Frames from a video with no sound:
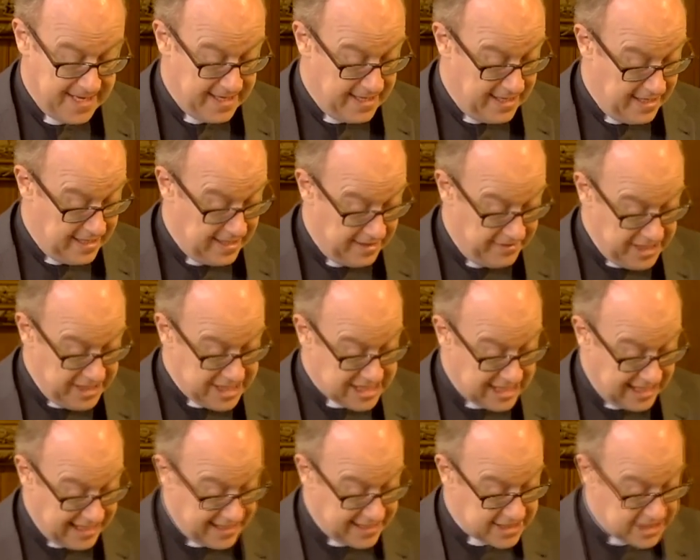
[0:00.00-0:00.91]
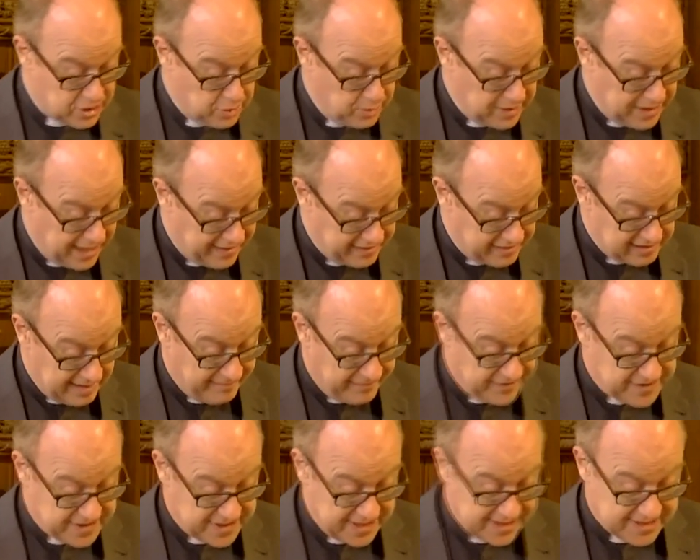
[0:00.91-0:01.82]
And this links to another
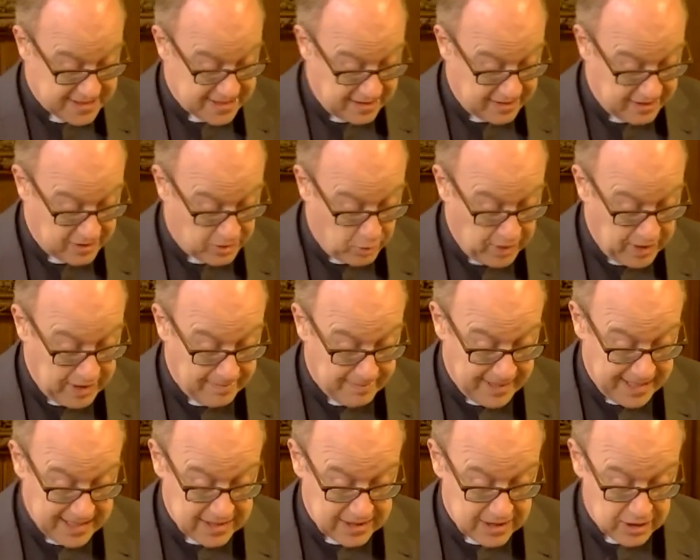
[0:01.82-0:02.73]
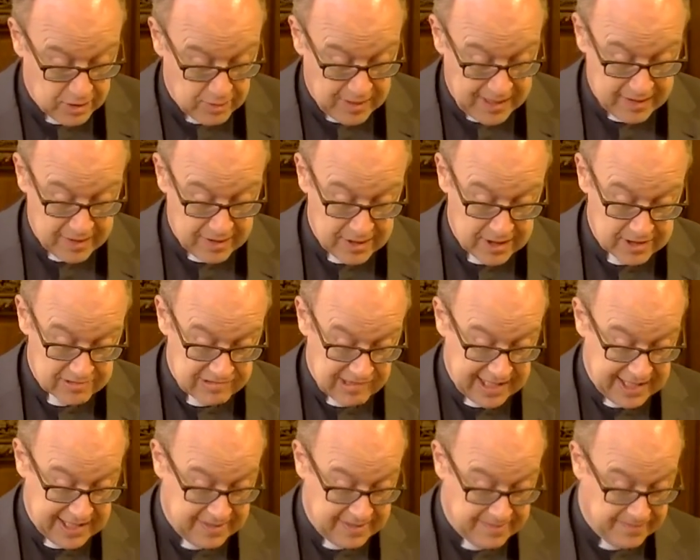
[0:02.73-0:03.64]
emphasis that the Queen made throughout her
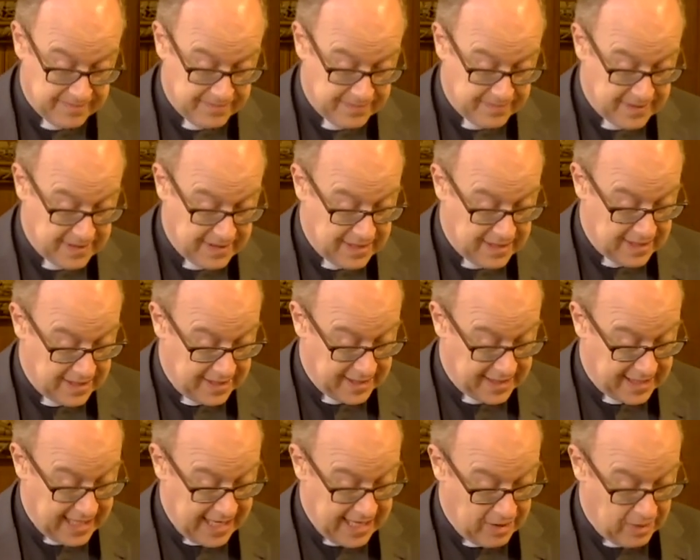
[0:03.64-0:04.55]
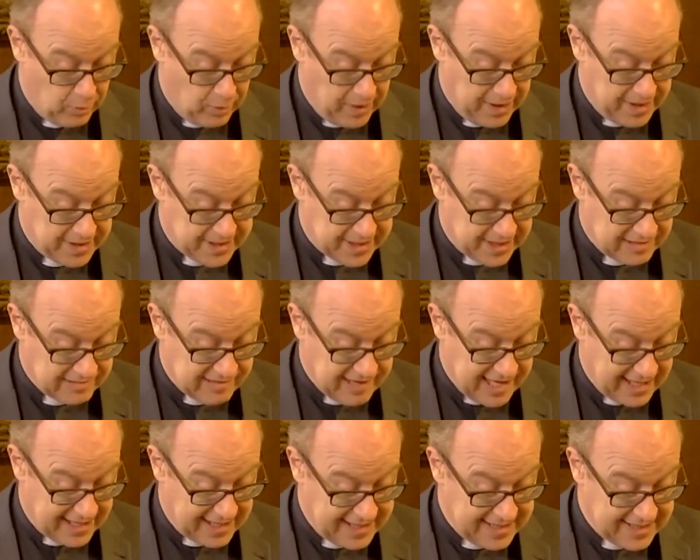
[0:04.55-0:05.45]
reign, and again one
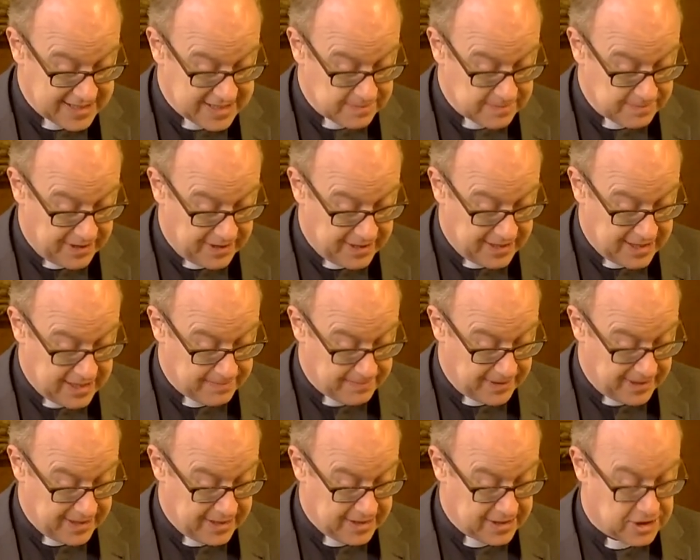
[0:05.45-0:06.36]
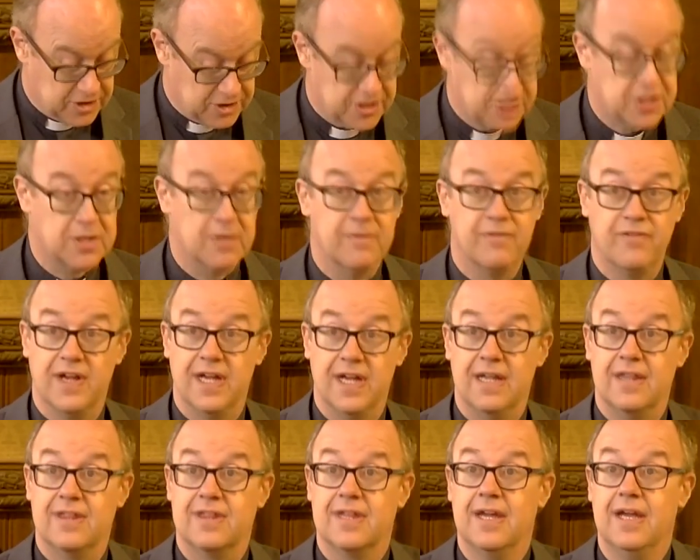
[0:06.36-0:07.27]
directly inspired by her Christian
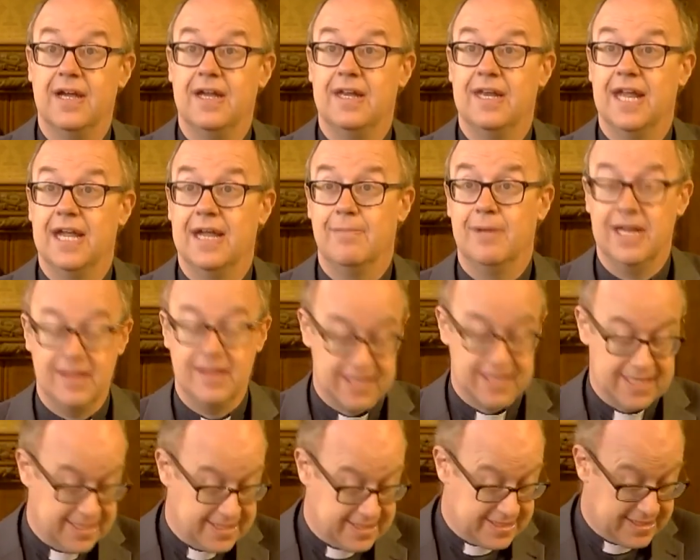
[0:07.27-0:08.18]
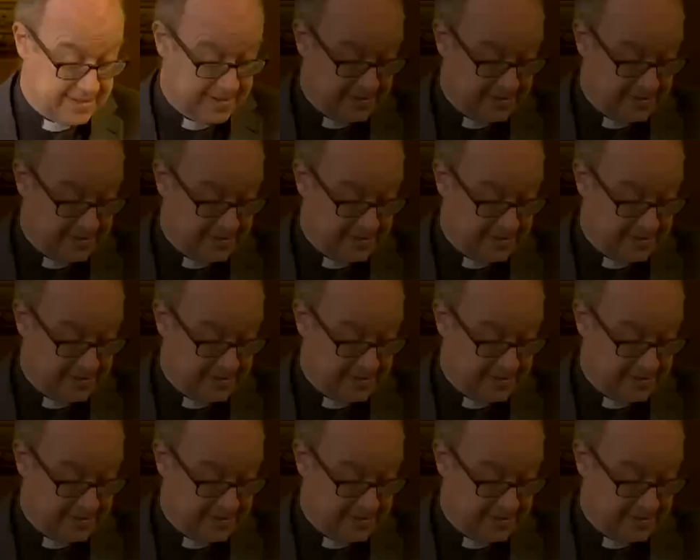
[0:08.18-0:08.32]
faith, namely this: